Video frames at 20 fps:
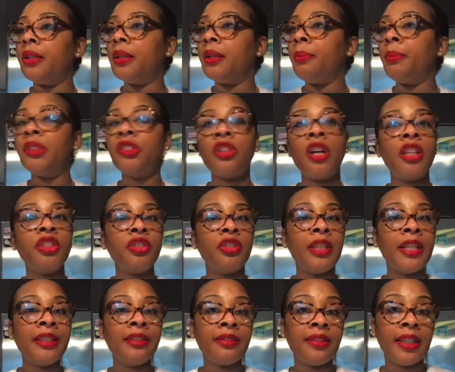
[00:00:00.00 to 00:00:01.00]

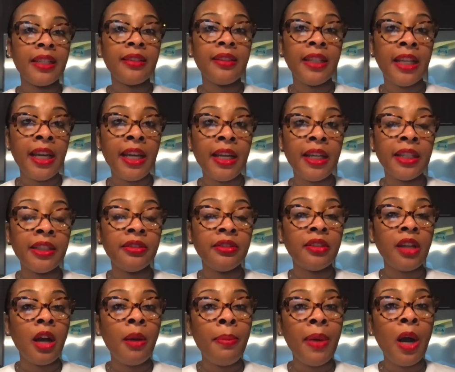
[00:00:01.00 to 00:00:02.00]
misogynistic things
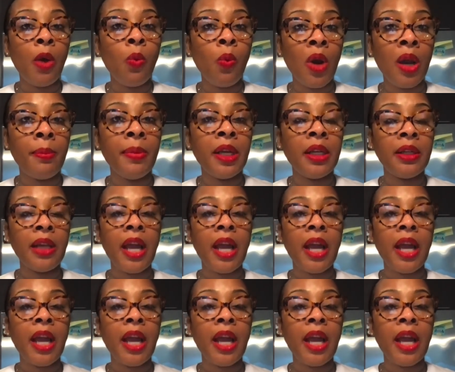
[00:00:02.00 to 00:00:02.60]
about women,